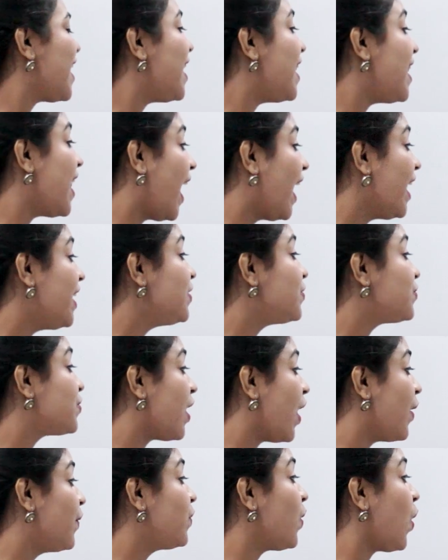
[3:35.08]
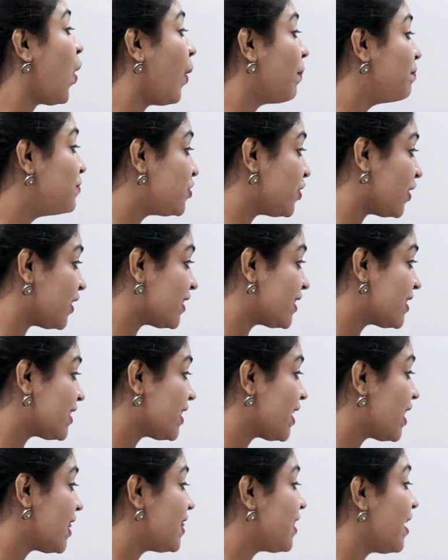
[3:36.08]
Nine round
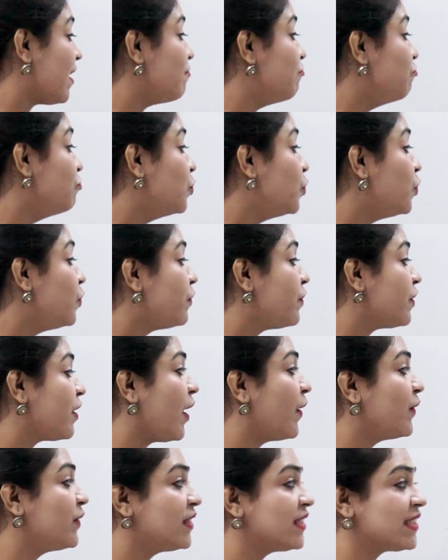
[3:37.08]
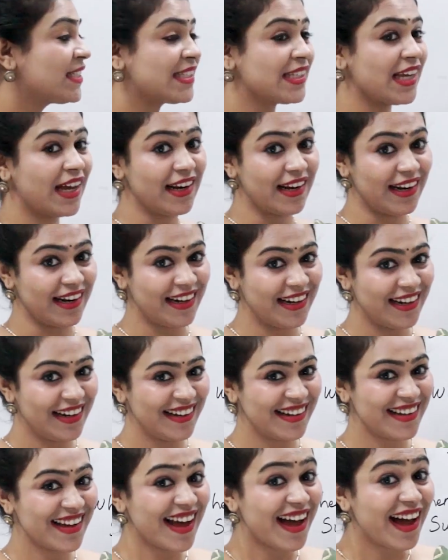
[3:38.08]
objects that move around the sun
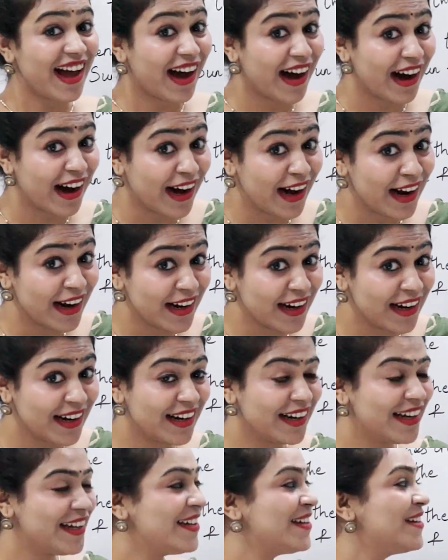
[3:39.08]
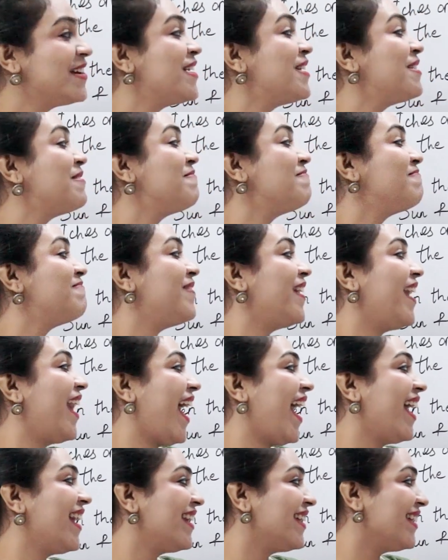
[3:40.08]
are
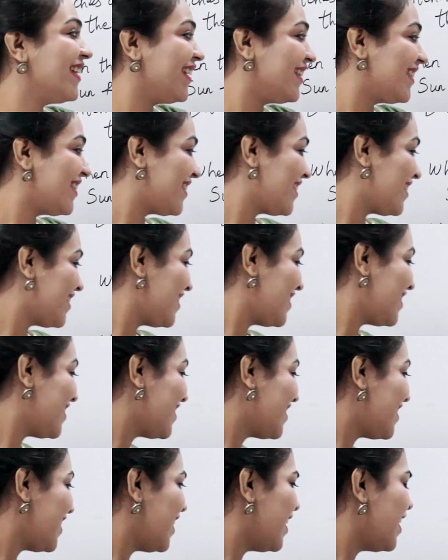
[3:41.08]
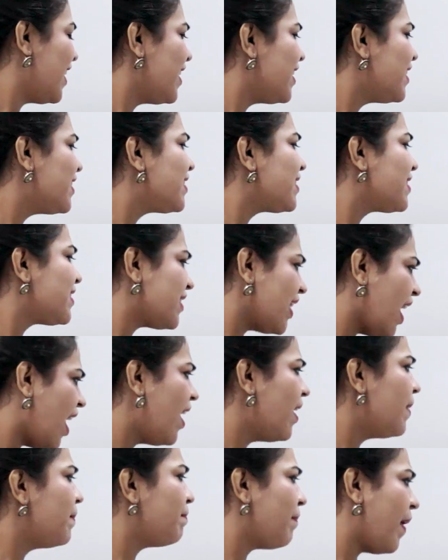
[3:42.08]
planets.
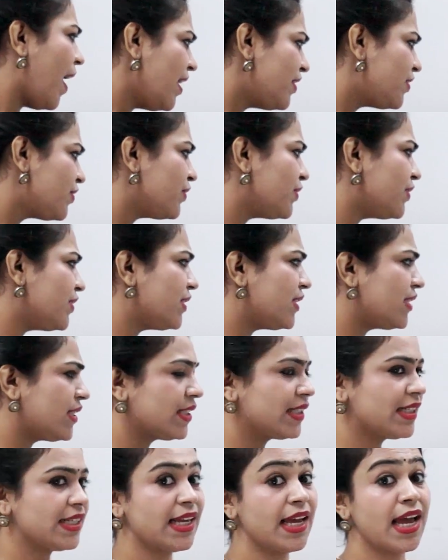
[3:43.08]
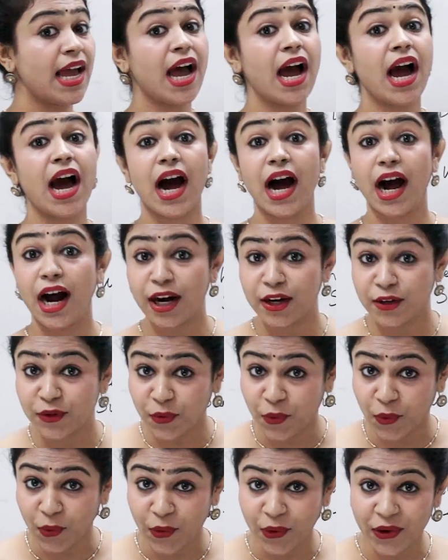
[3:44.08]
Star patterns are
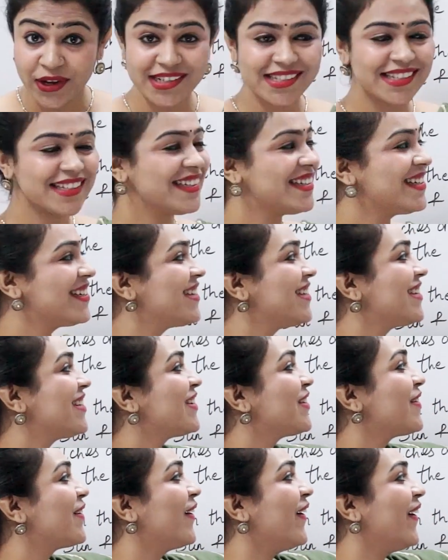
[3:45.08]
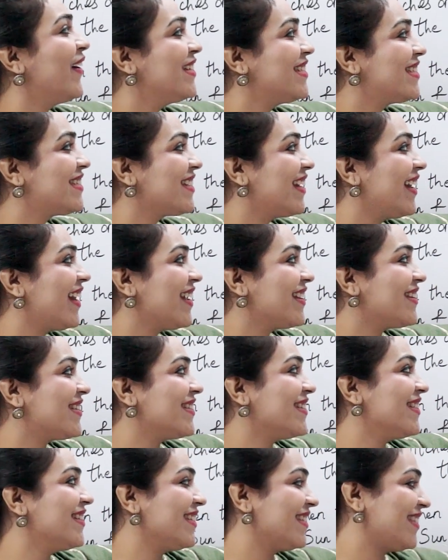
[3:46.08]
called
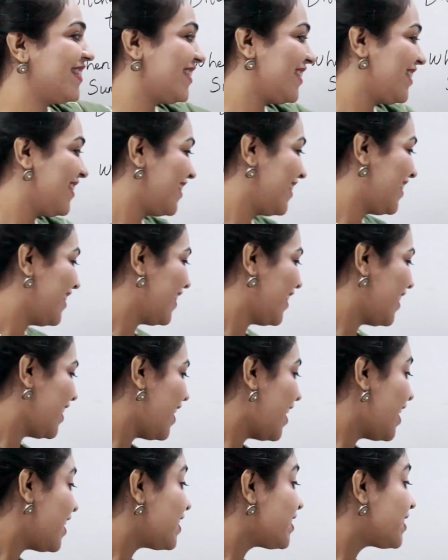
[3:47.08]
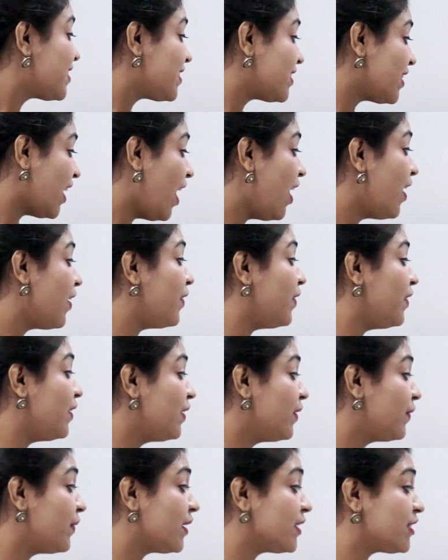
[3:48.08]
constellations. Star
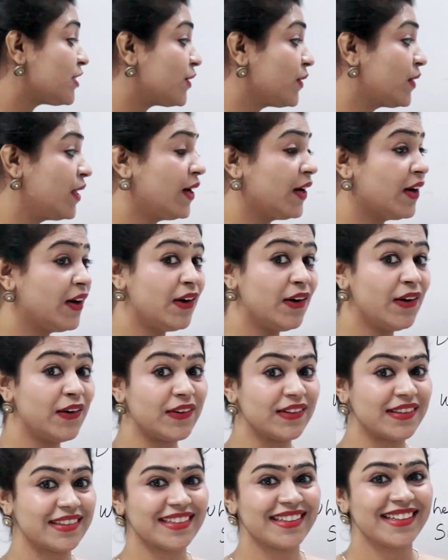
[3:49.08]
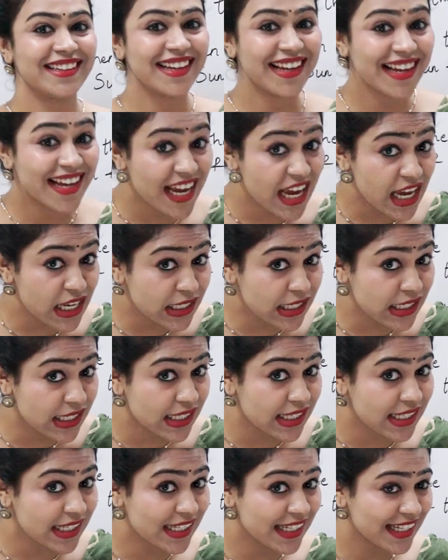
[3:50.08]
nearest to the earth is